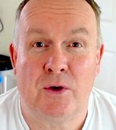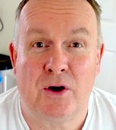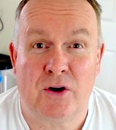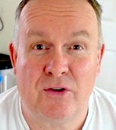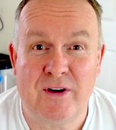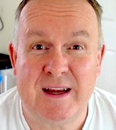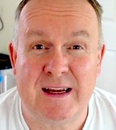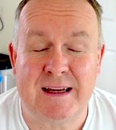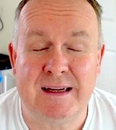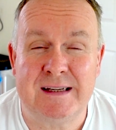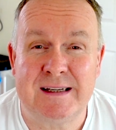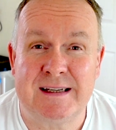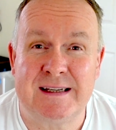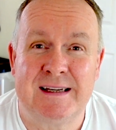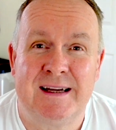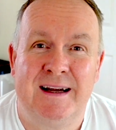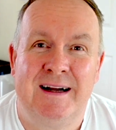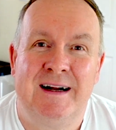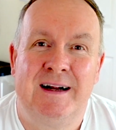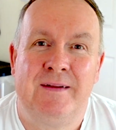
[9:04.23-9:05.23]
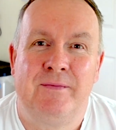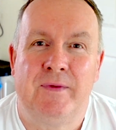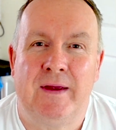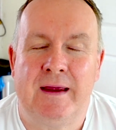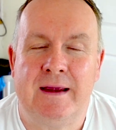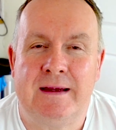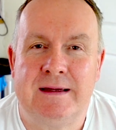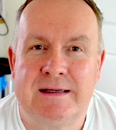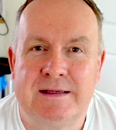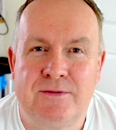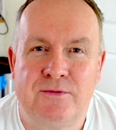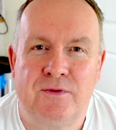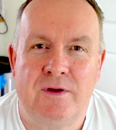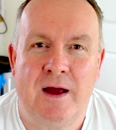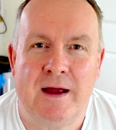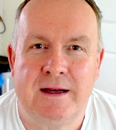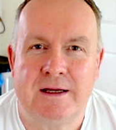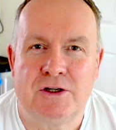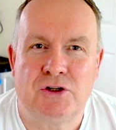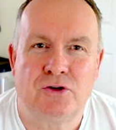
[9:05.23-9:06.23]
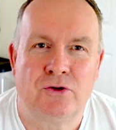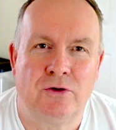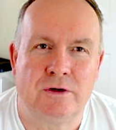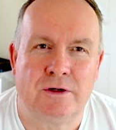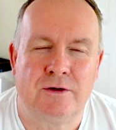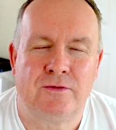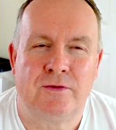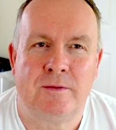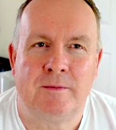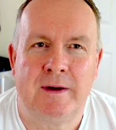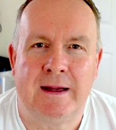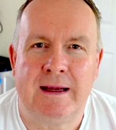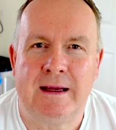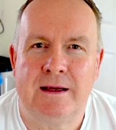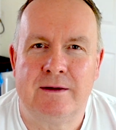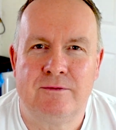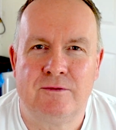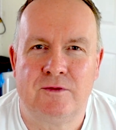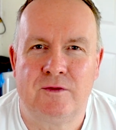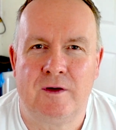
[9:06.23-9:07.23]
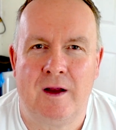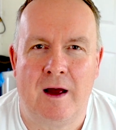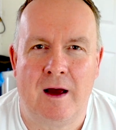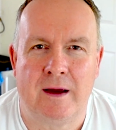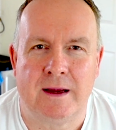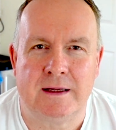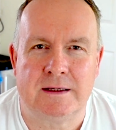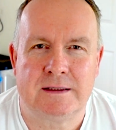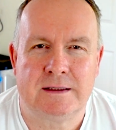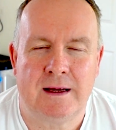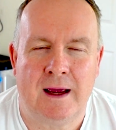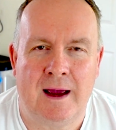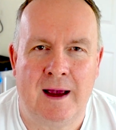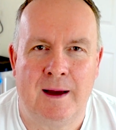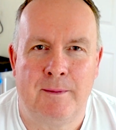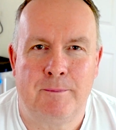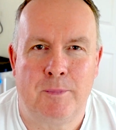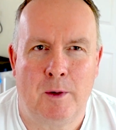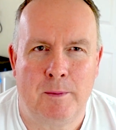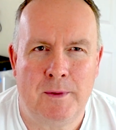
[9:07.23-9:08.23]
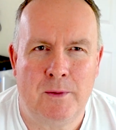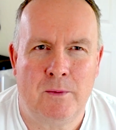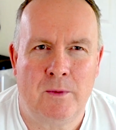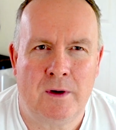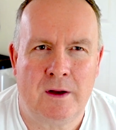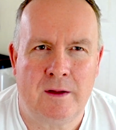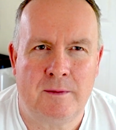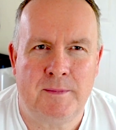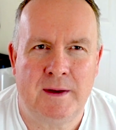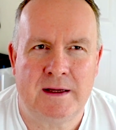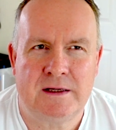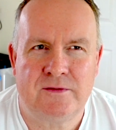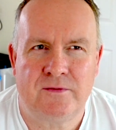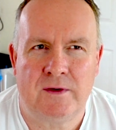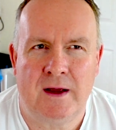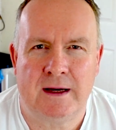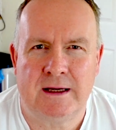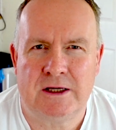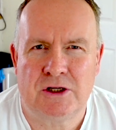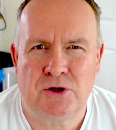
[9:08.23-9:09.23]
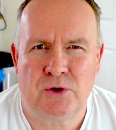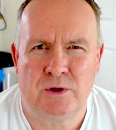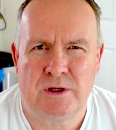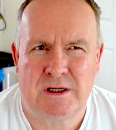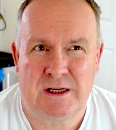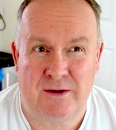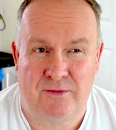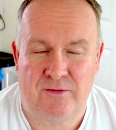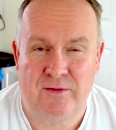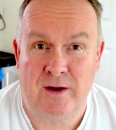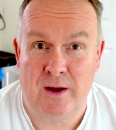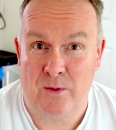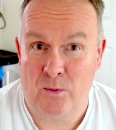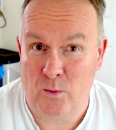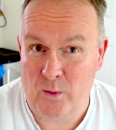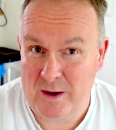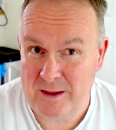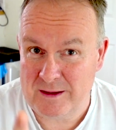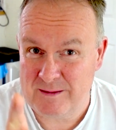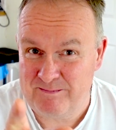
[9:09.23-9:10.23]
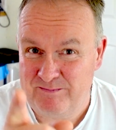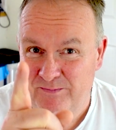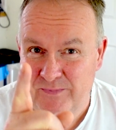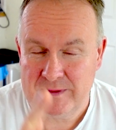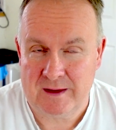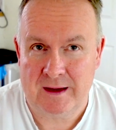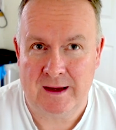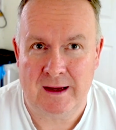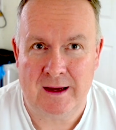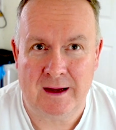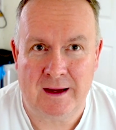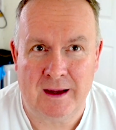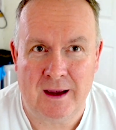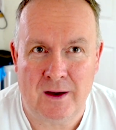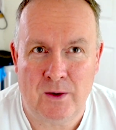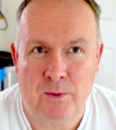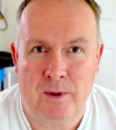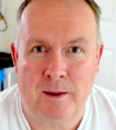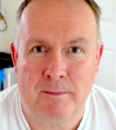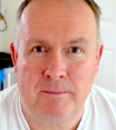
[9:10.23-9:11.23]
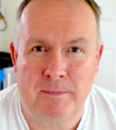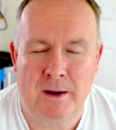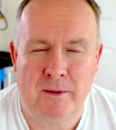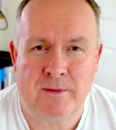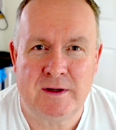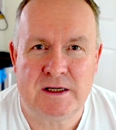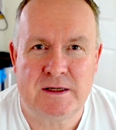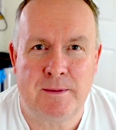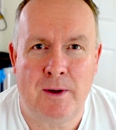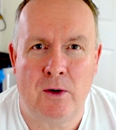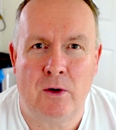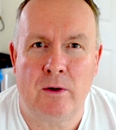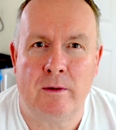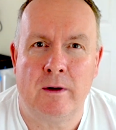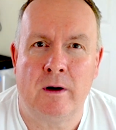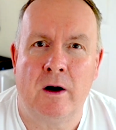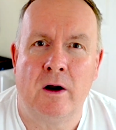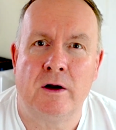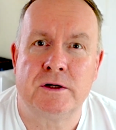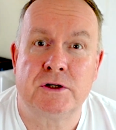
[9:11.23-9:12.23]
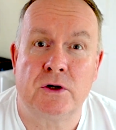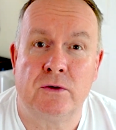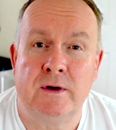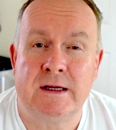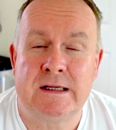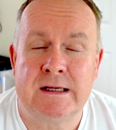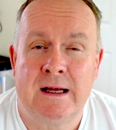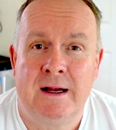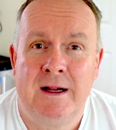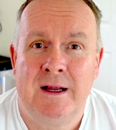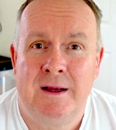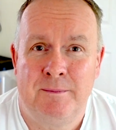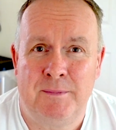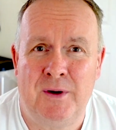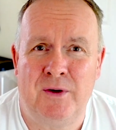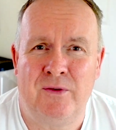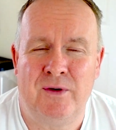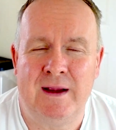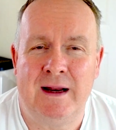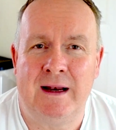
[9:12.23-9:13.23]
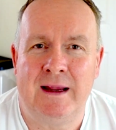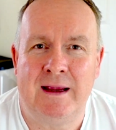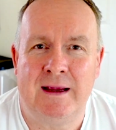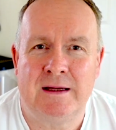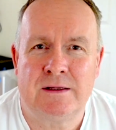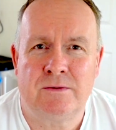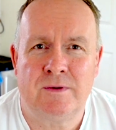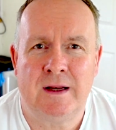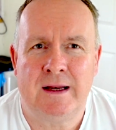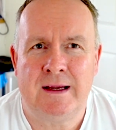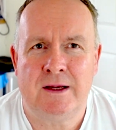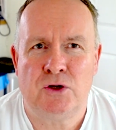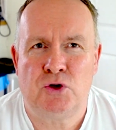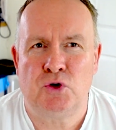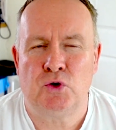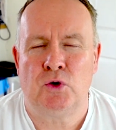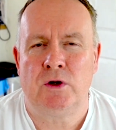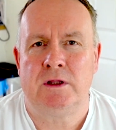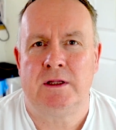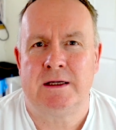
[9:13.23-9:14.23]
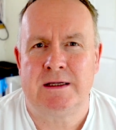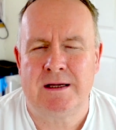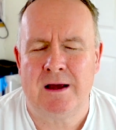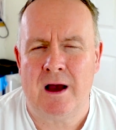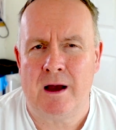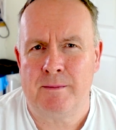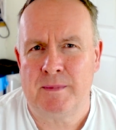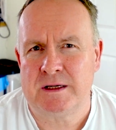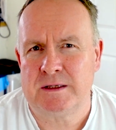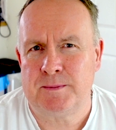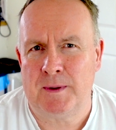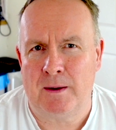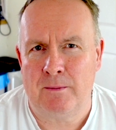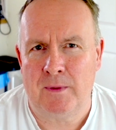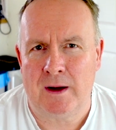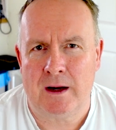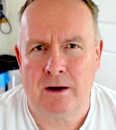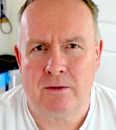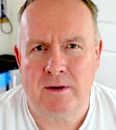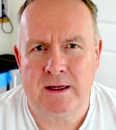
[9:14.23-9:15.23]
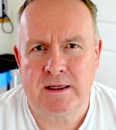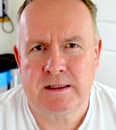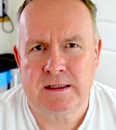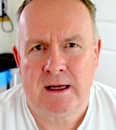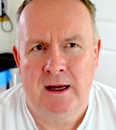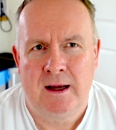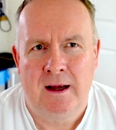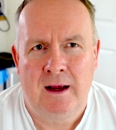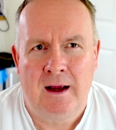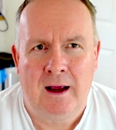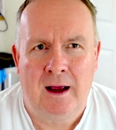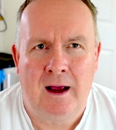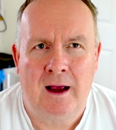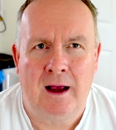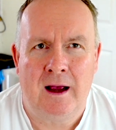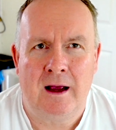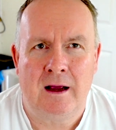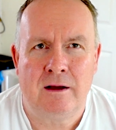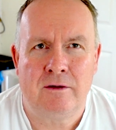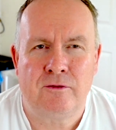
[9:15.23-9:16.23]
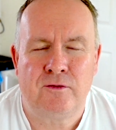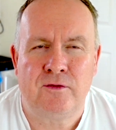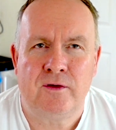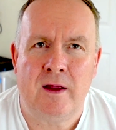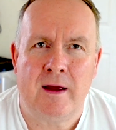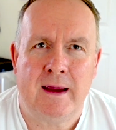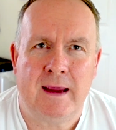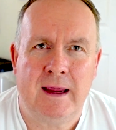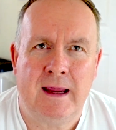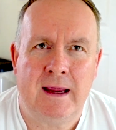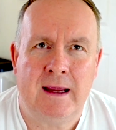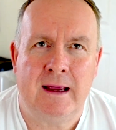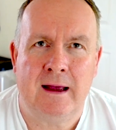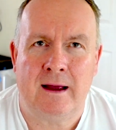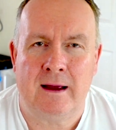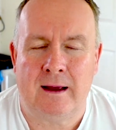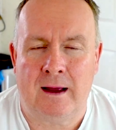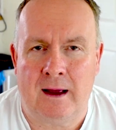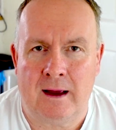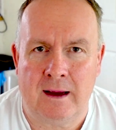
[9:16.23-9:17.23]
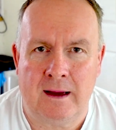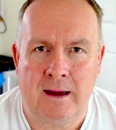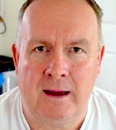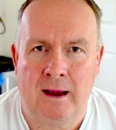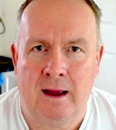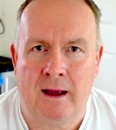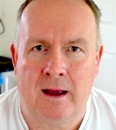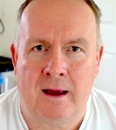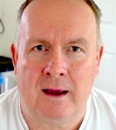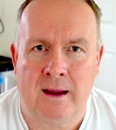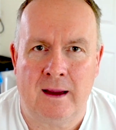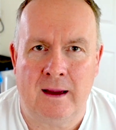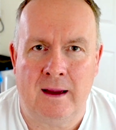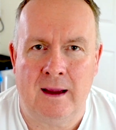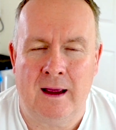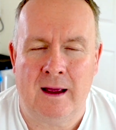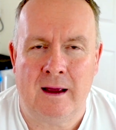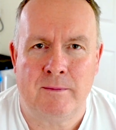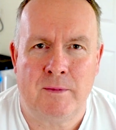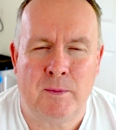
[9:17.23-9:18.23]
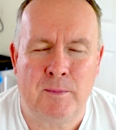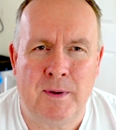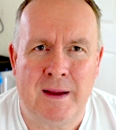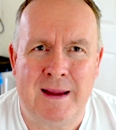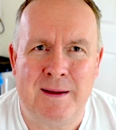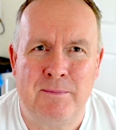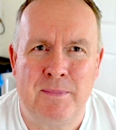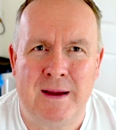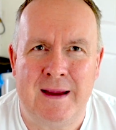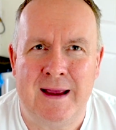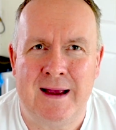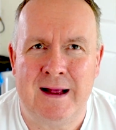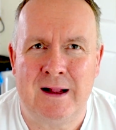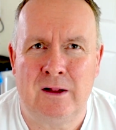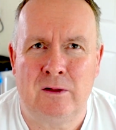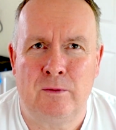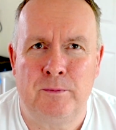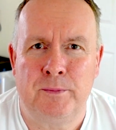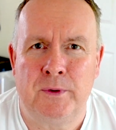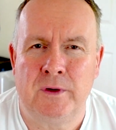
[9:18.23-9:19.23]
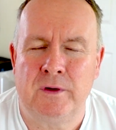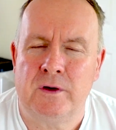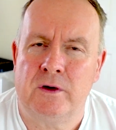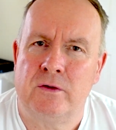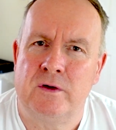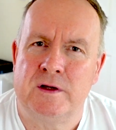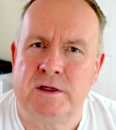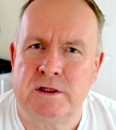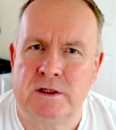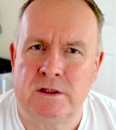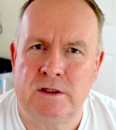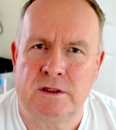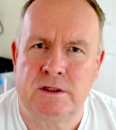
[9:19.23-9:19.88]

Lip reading: Chris is a flying instructor from Lincoln Flight. Probably one of the best flying instructors I've flown with. There you go. I'm blowing smoke up your arse, Chris. But really enjoyed the time I spent with Chris. Flying, I am a PPL, but Chris